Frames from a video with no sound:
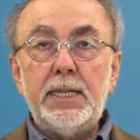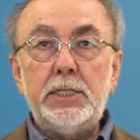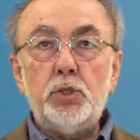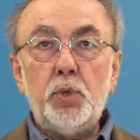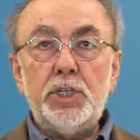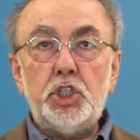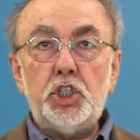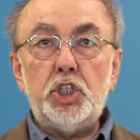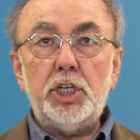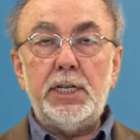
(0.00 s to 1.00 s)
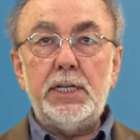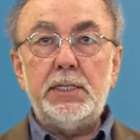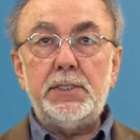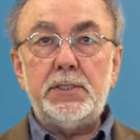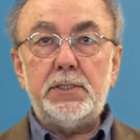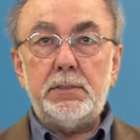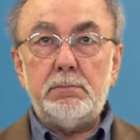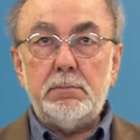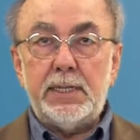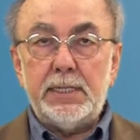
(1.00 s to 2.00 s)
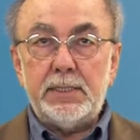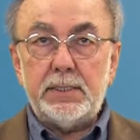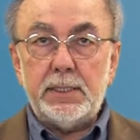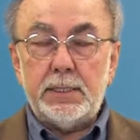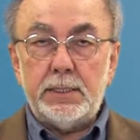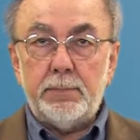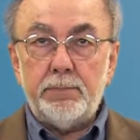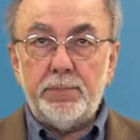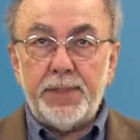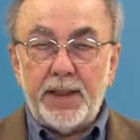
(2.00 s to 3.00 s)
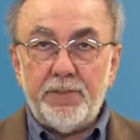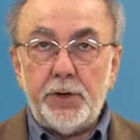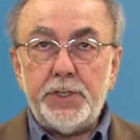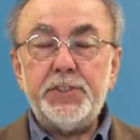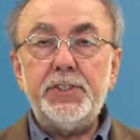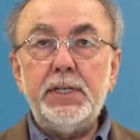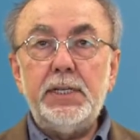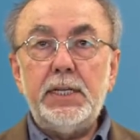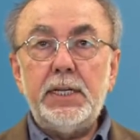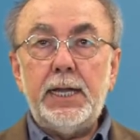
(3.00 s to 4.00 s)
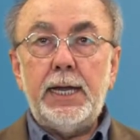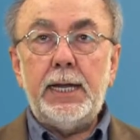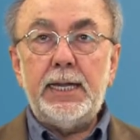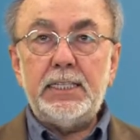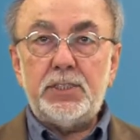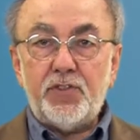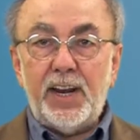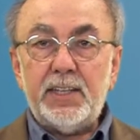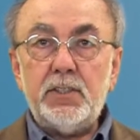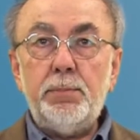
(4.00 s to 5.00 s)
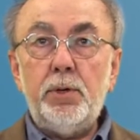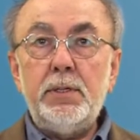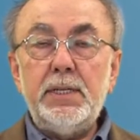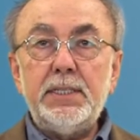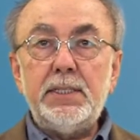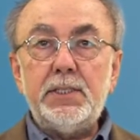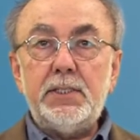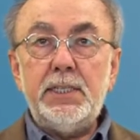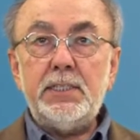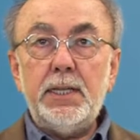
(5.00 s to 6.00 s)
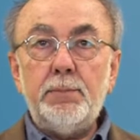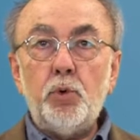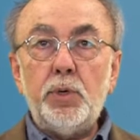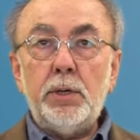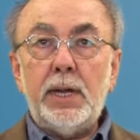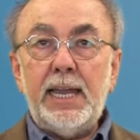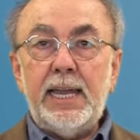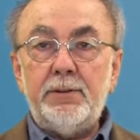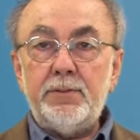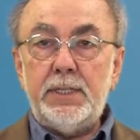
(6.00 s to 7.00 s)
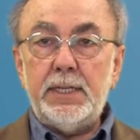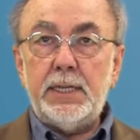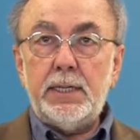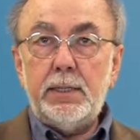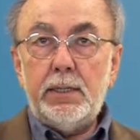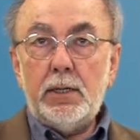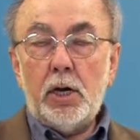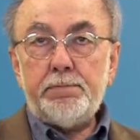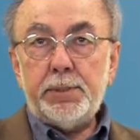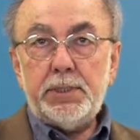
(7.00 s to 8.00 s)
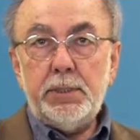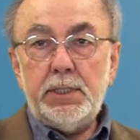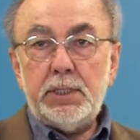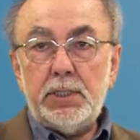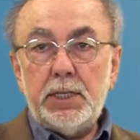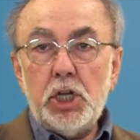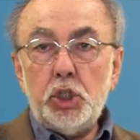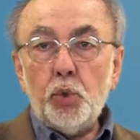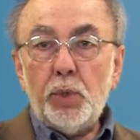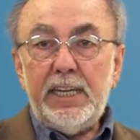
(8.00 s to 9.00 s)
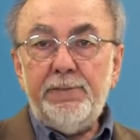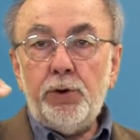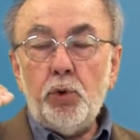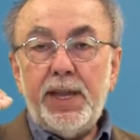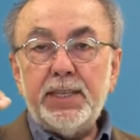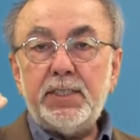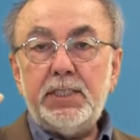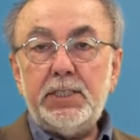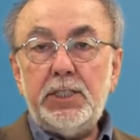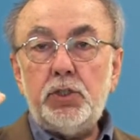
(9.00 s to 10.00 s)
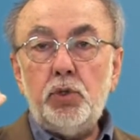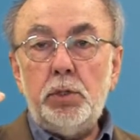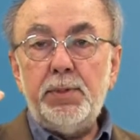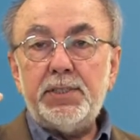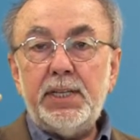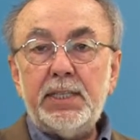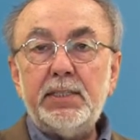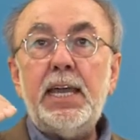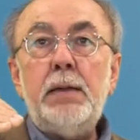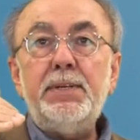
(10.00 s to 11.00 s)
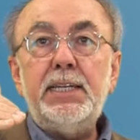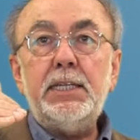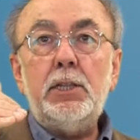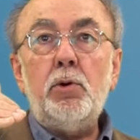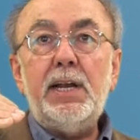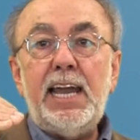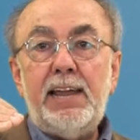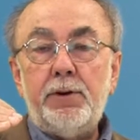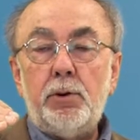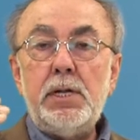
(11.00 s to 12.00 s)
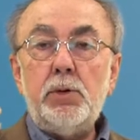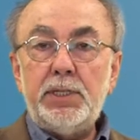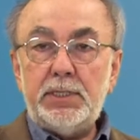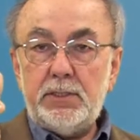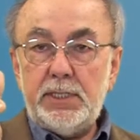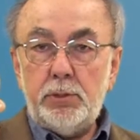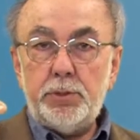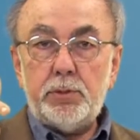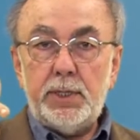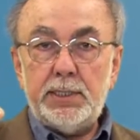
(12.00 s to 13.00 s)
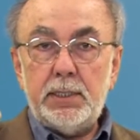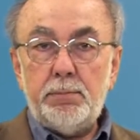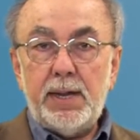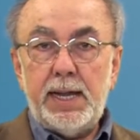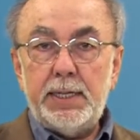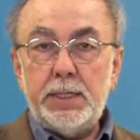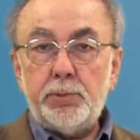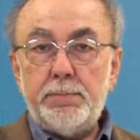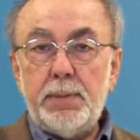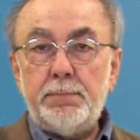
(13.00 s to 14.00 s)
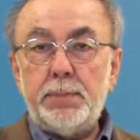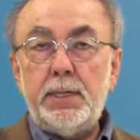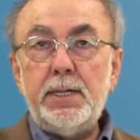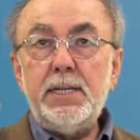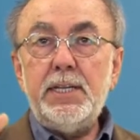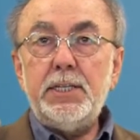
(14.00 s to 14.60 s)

in which is, is uh, diverse, uh, is flexible, the system will have the opportunity to influence the disturbance that is happening at a lower level, which is illustrated by the remember.